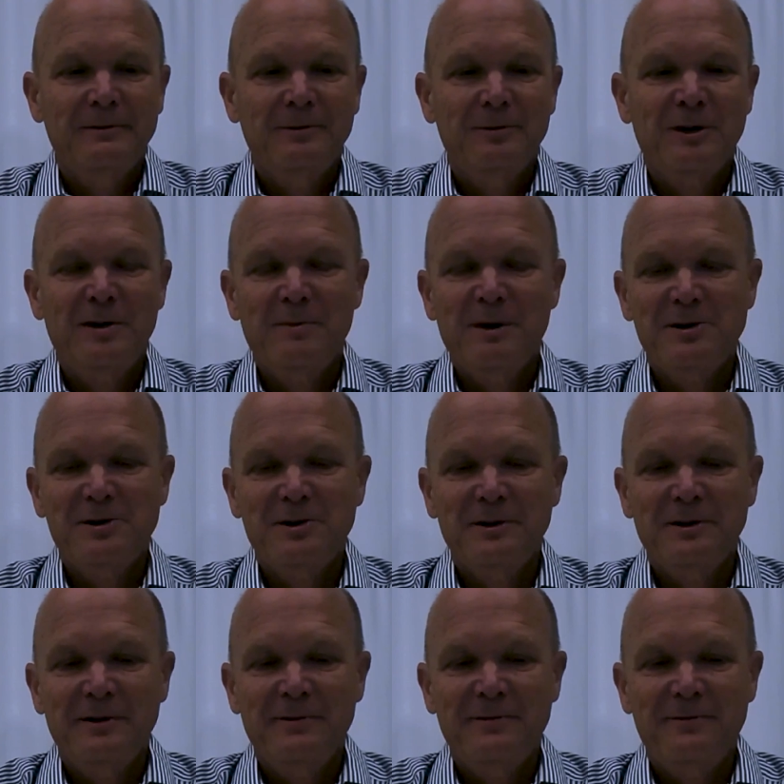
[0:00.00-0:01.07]
You can
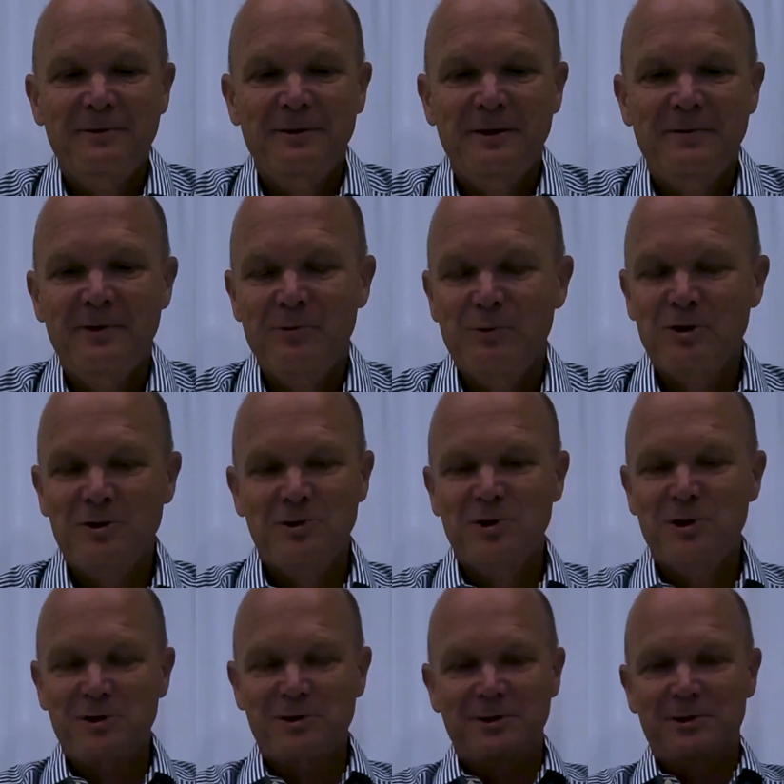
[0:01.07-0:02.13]
imagine if it was
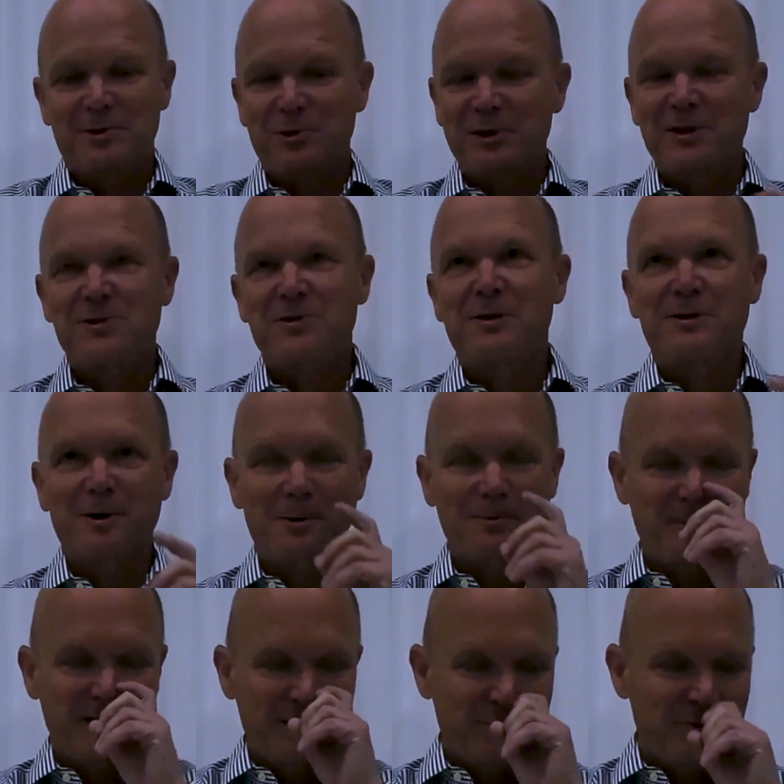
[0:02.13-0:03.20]
just a traditional
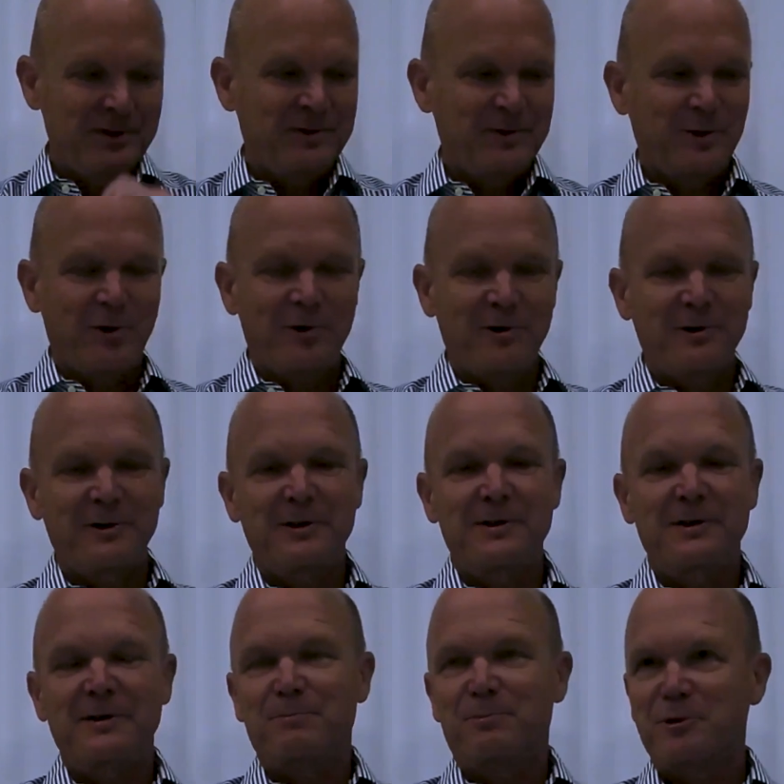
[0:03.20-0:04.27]
company with the
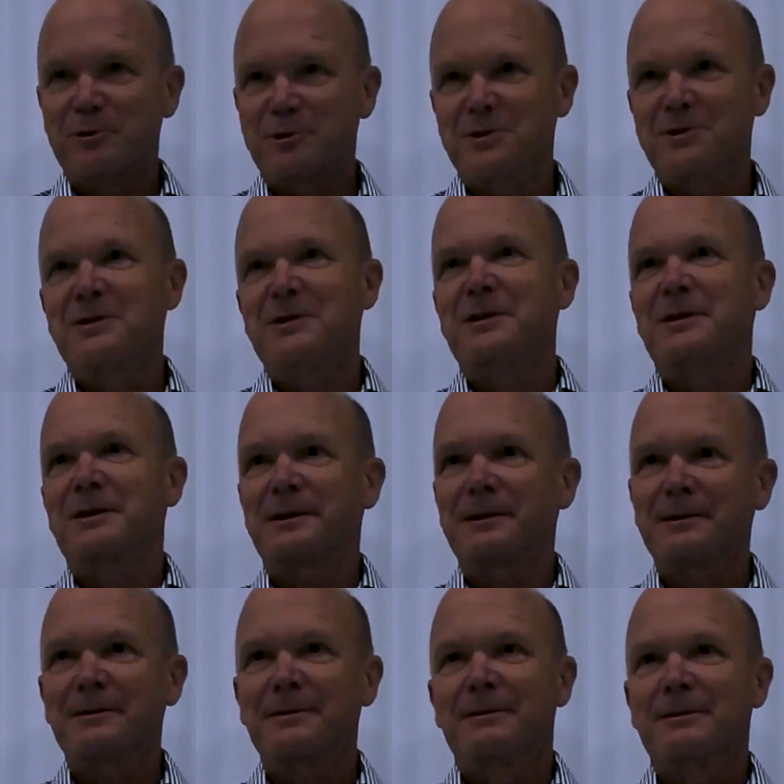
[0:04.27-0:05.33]
R&D,
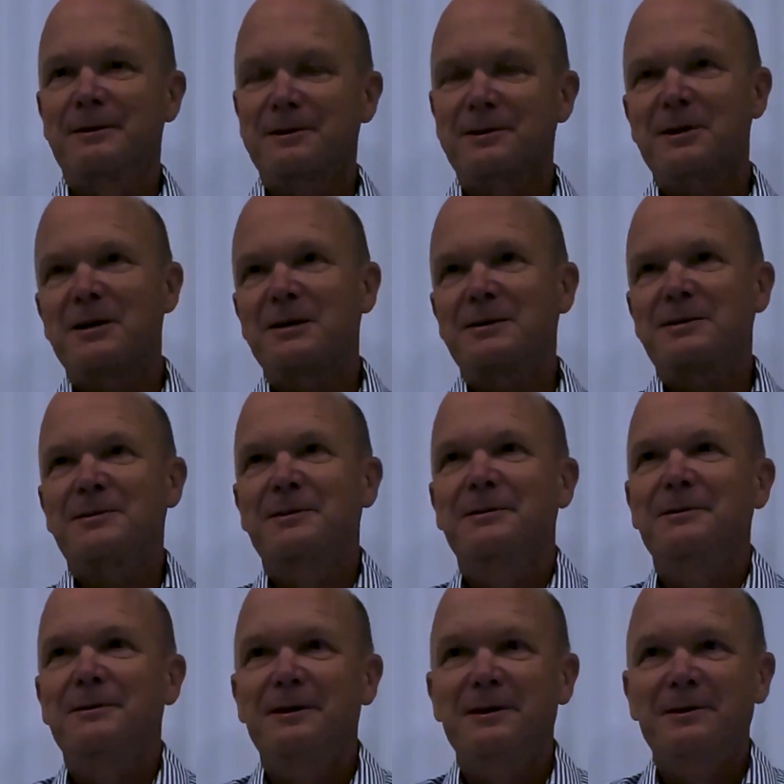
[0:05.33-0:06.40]
purchasing, sales,
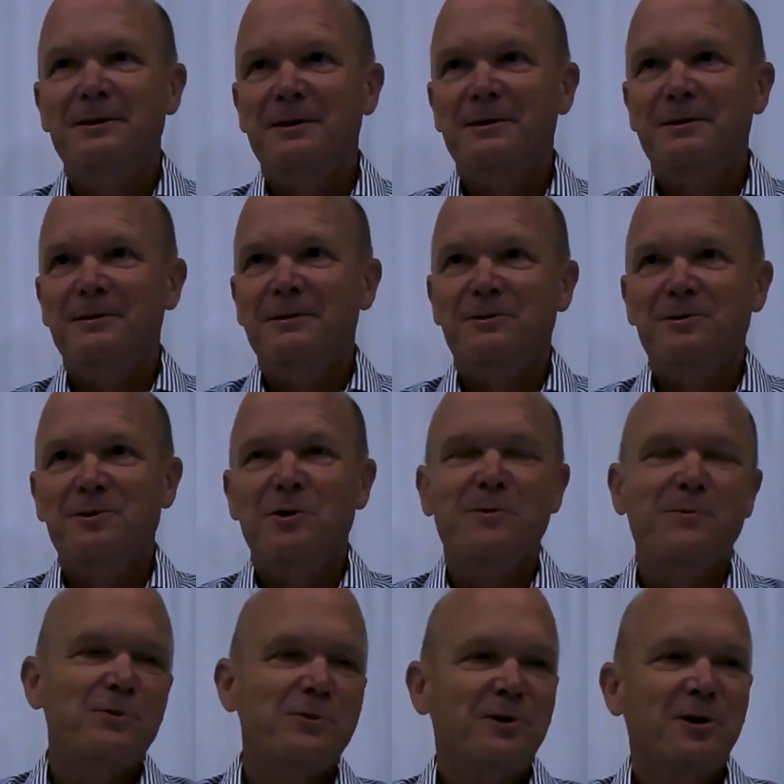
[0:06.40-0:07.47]
and a
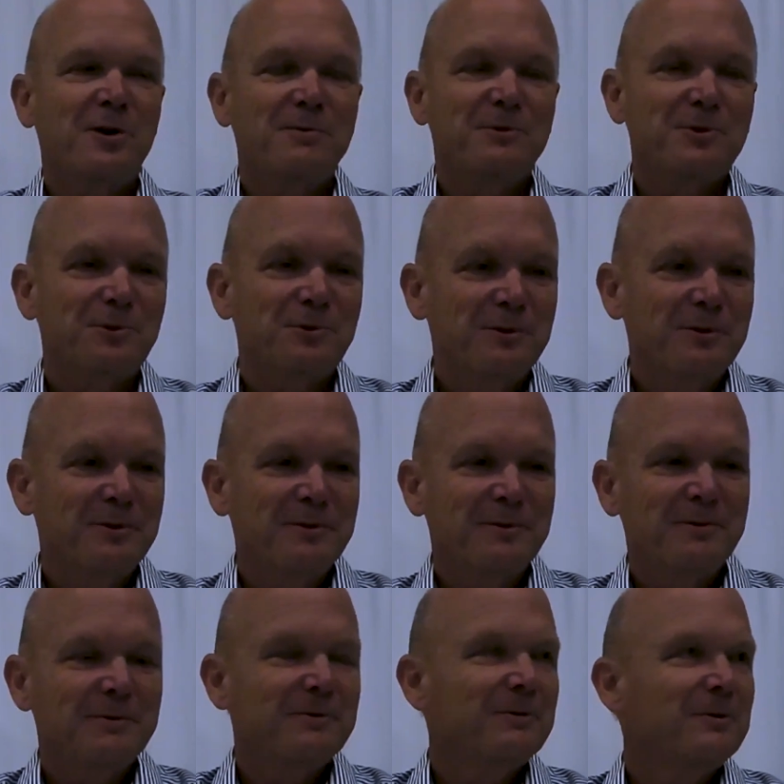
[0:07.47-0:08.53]
startup would come
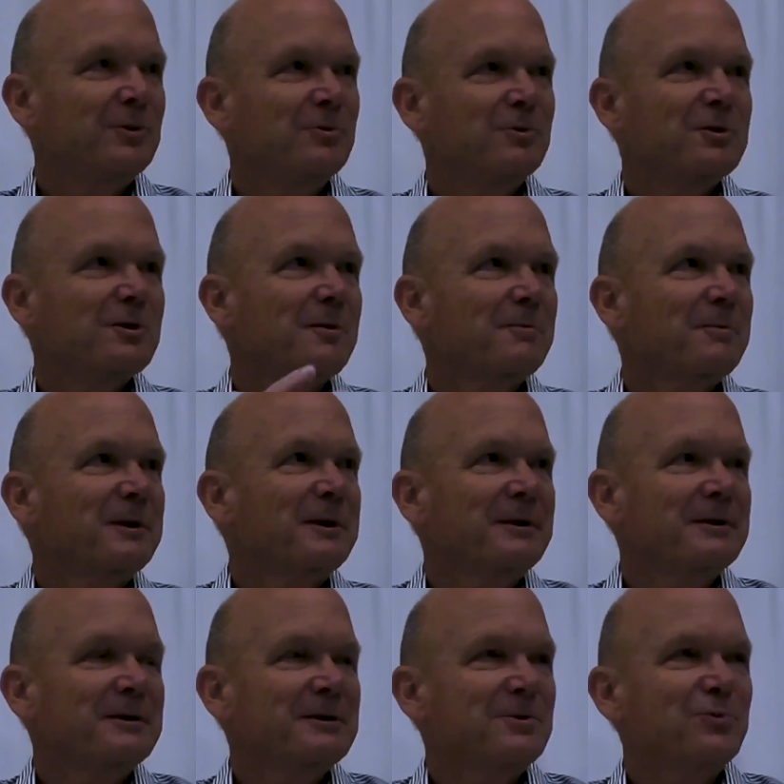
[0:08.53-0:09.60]
to a huge company,
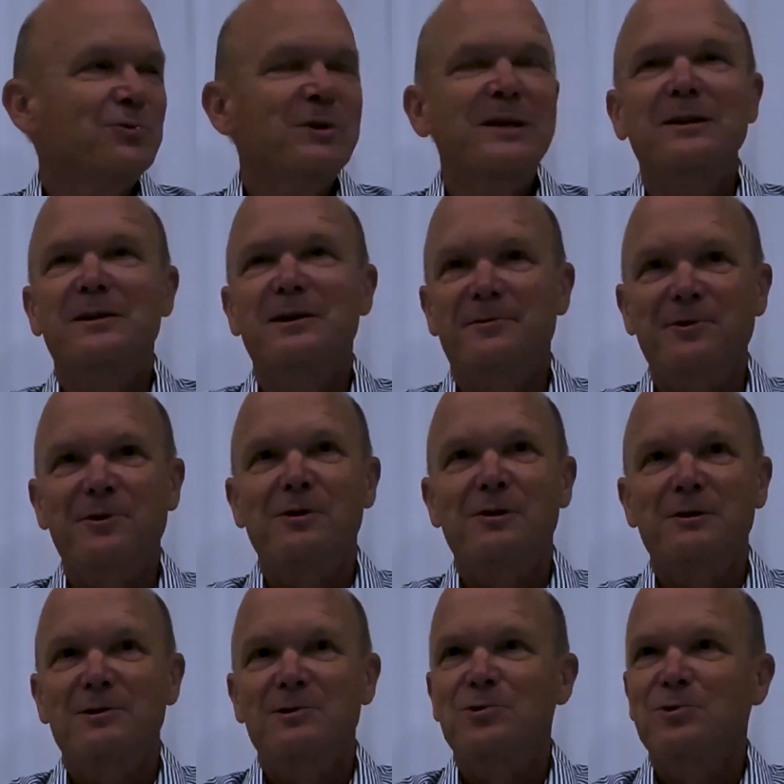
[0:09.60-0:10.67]
it's really
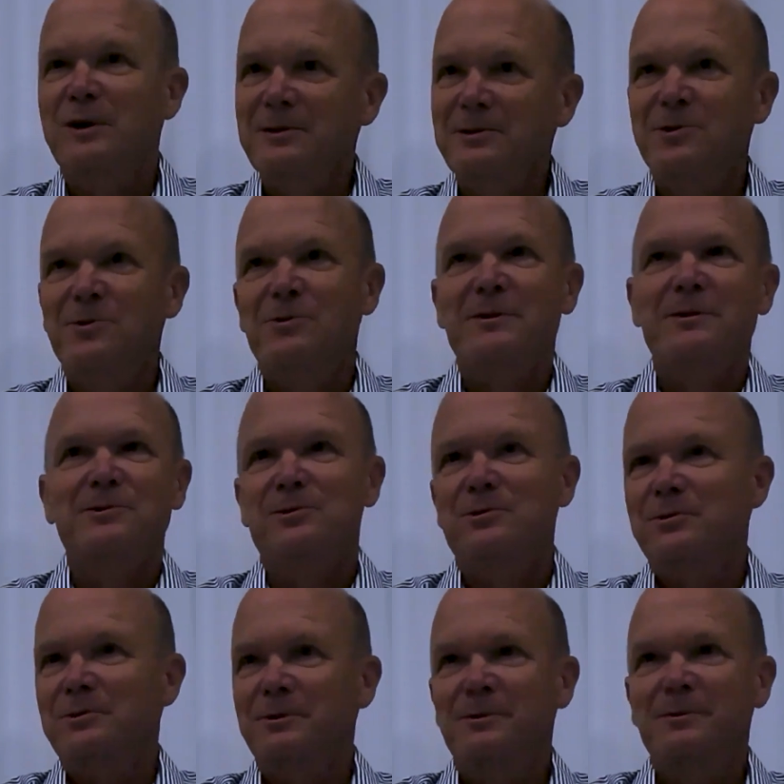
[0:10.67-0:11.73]
difficult to enter and
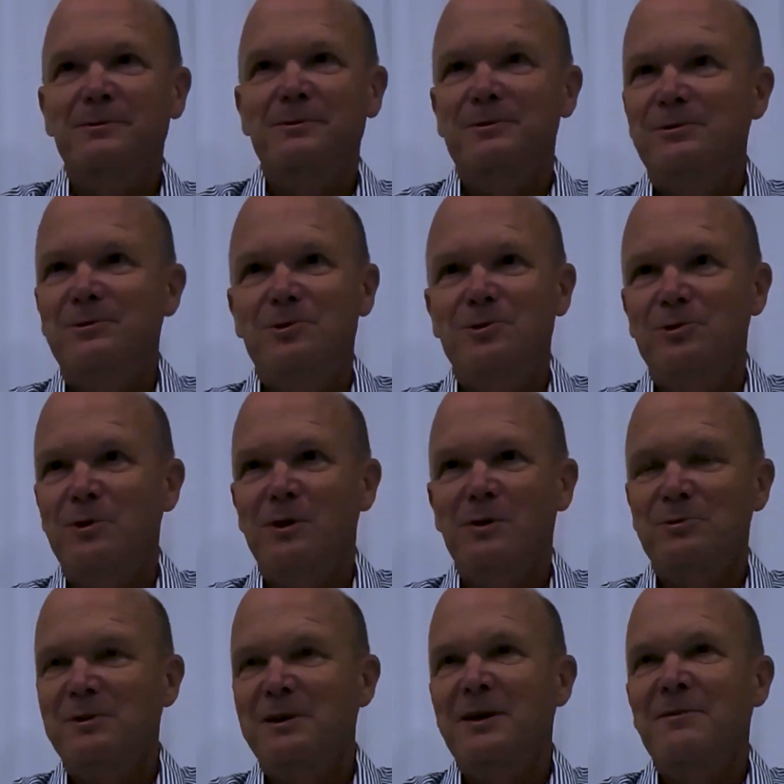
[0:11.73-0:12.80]
to know how
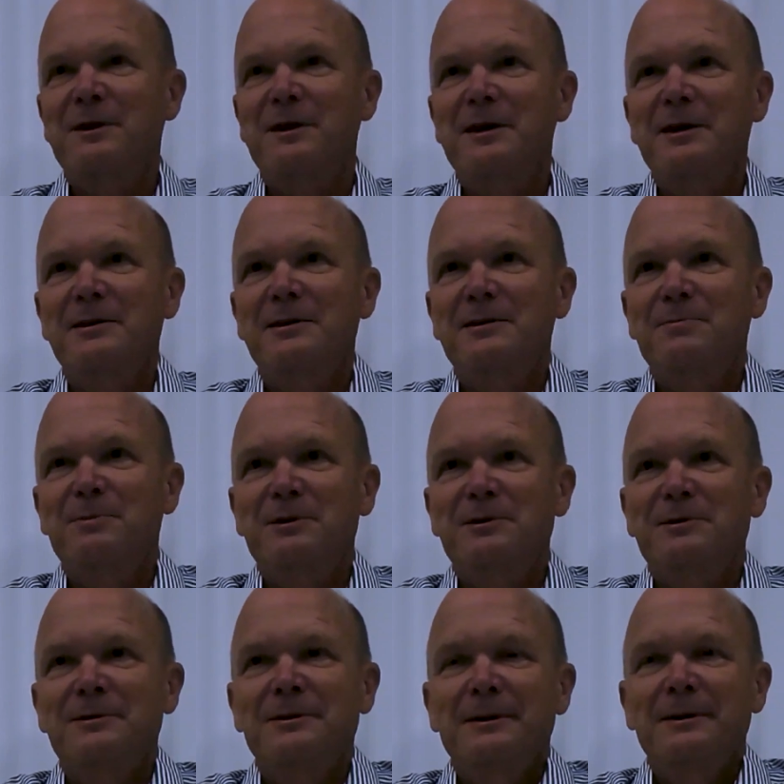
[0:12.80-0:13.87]
to navigate.
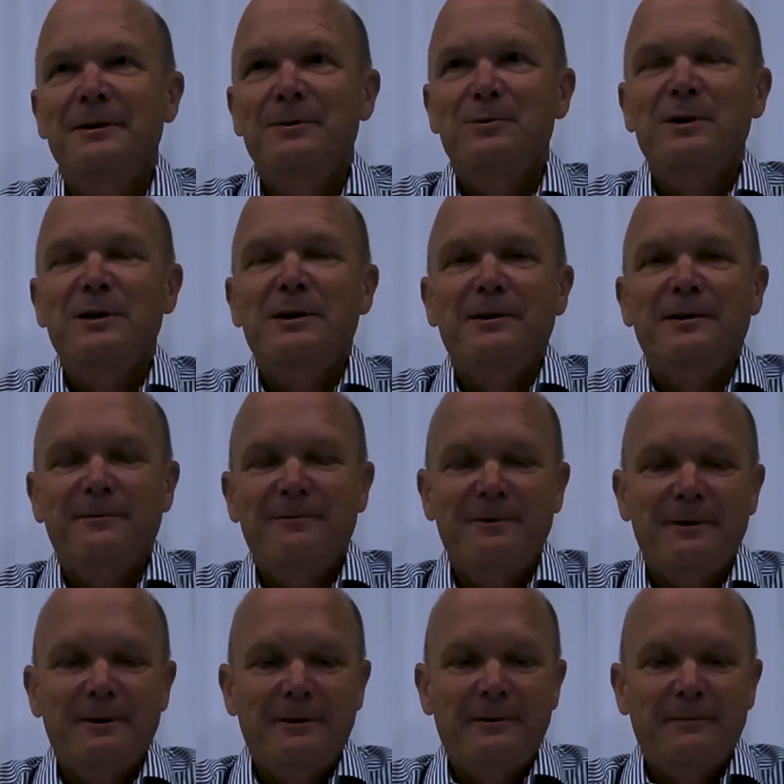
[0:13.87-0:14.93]
But we have